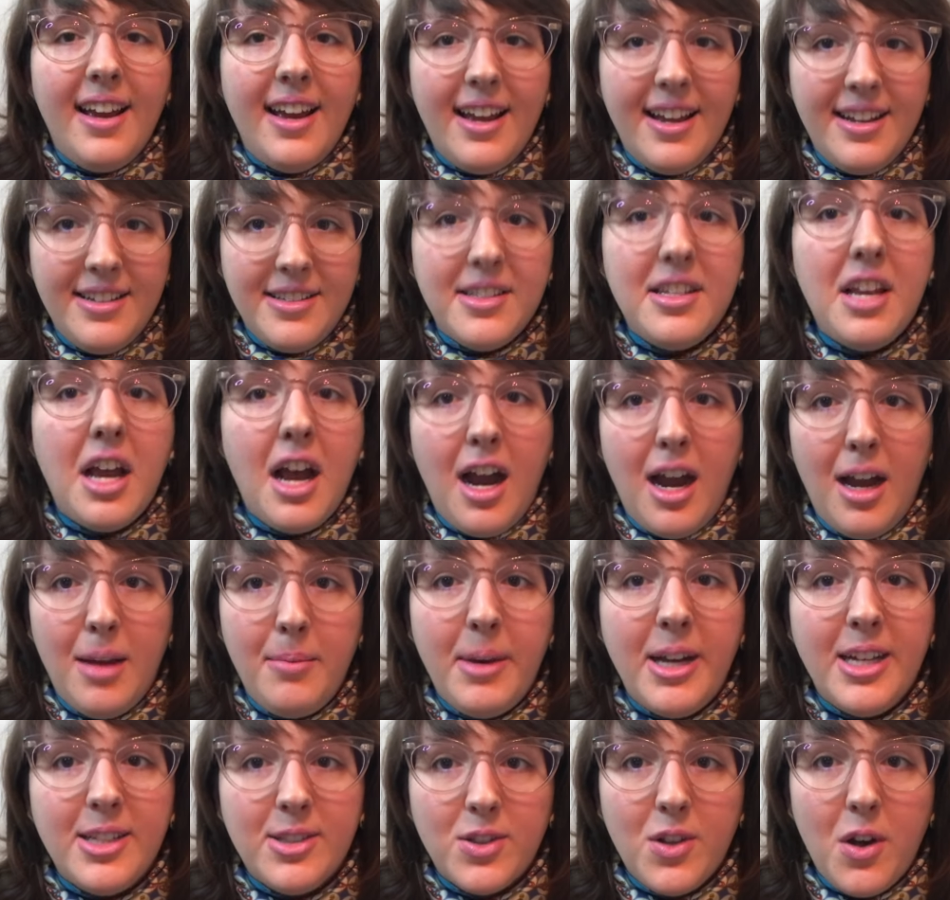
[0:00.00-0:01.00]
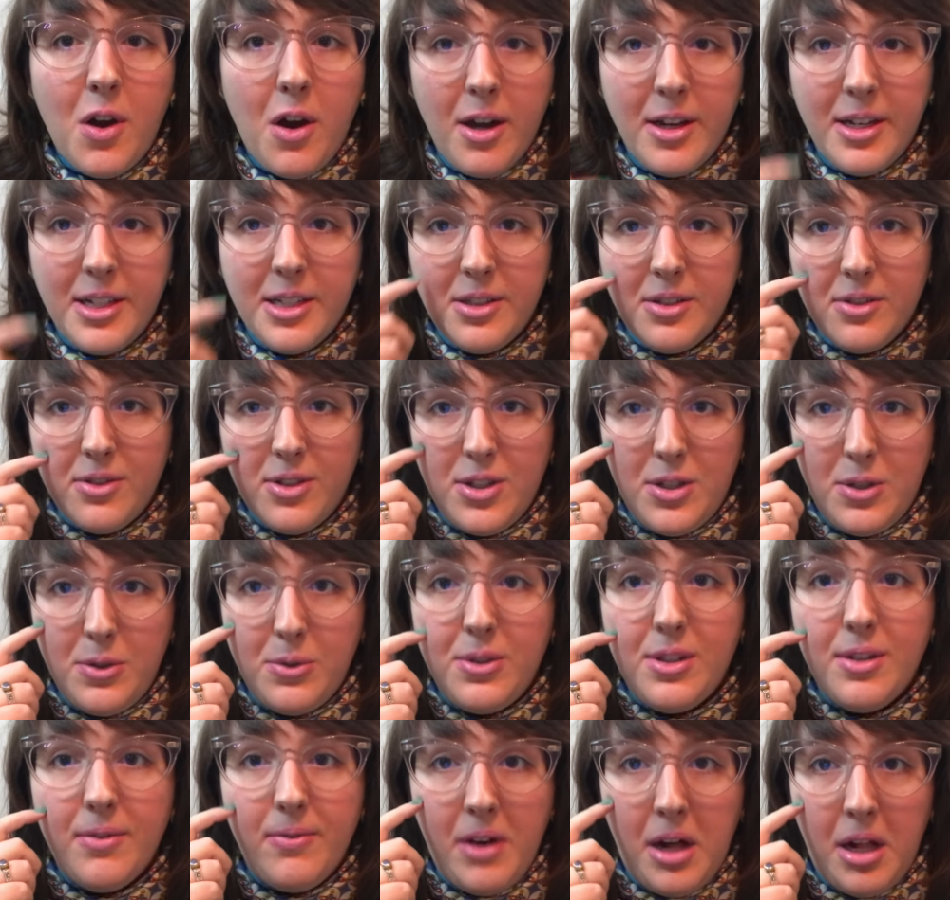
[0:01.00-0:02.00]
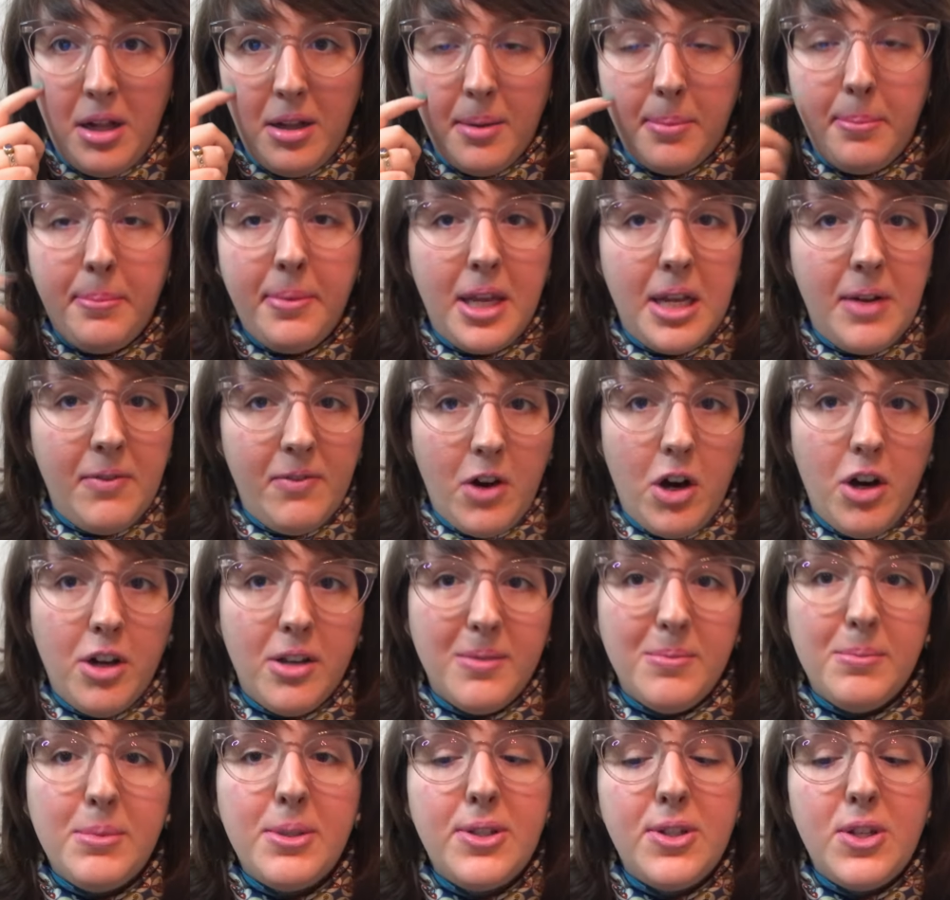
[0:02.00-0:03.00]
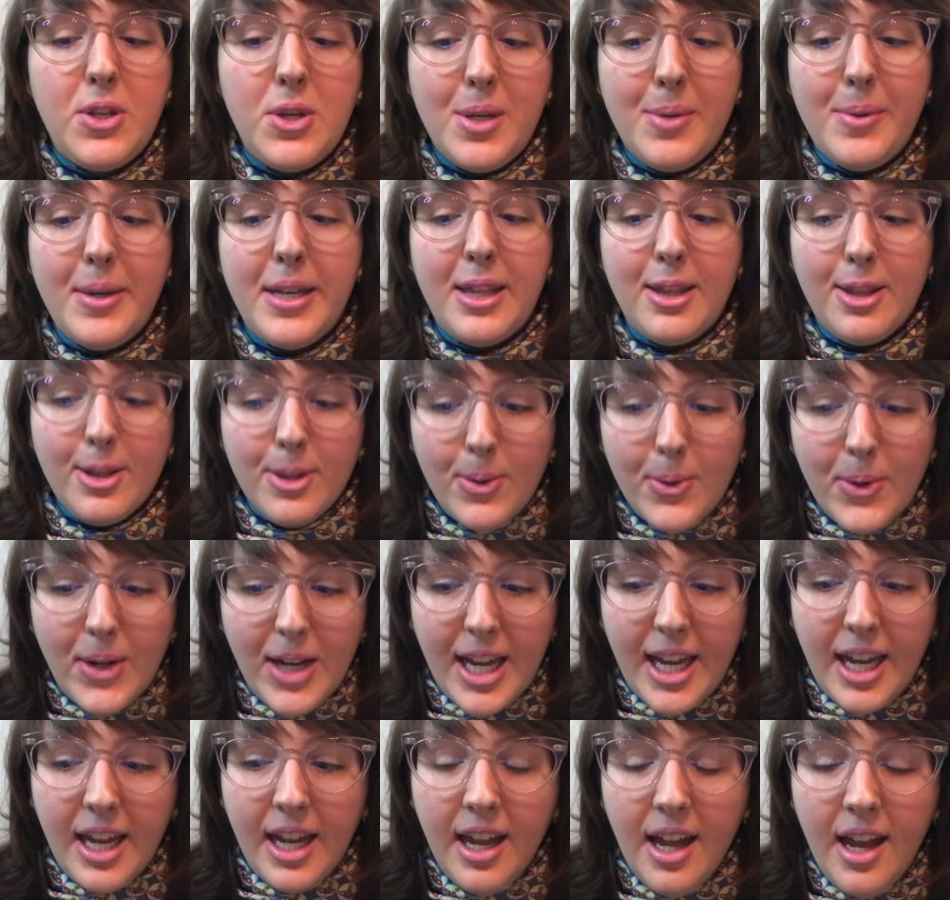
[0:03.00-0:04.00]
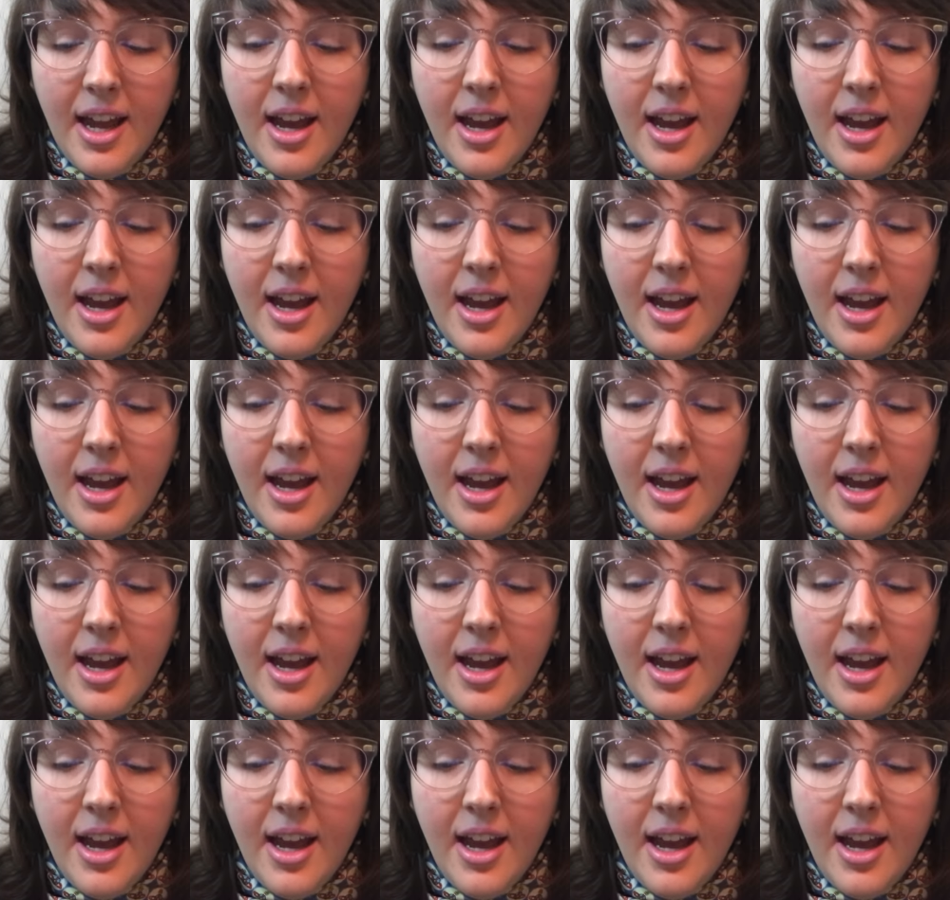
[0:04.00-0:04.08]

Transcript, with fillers: and time has gone into developing Volumes 2 and 3.